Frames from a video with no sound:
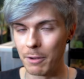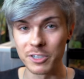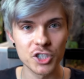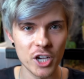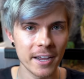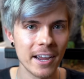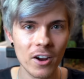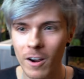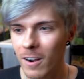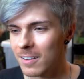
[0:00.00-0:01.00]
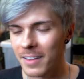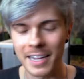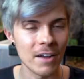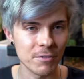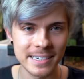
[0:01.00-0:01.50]
I was checking her
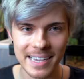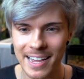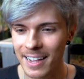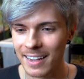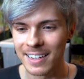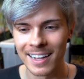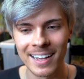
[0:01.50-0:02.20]
like every day.